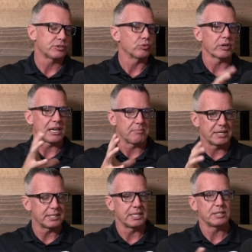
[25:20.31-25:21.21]
dream he
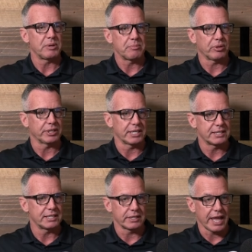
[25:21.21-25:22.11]
sees people and he
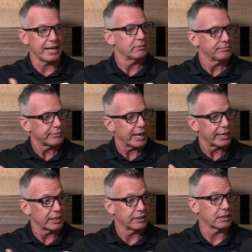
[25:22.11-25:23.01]
sees light
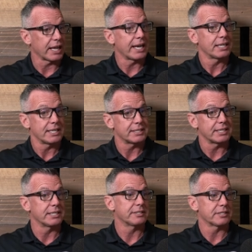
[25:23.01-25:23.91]
right and the mm-hmm. light he
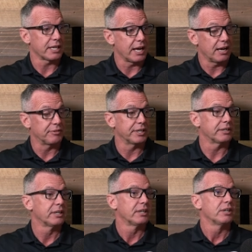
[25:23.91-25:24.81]
sees is love and it
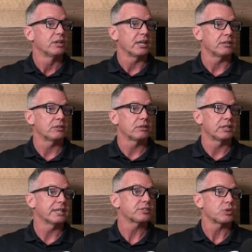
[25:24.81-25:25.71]
it
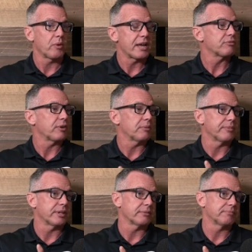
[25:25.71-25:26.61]
gets away from
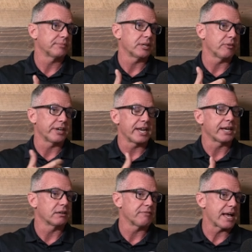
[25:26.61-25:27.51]
the you know the
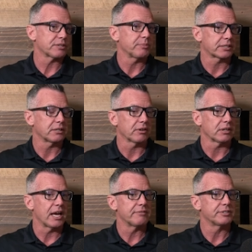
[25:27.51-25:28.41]
negative aspect of our
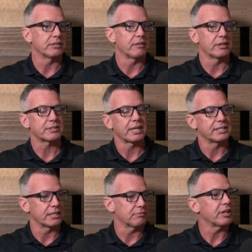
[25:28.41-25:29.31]
lives into this
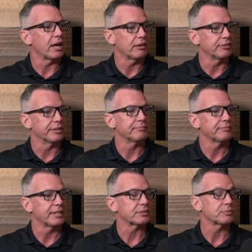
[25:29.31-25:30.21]
idea of love and
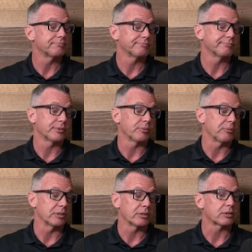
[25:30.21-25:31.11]
that's the way
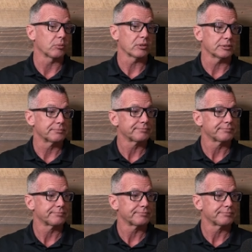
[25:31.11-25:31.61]
we look at the world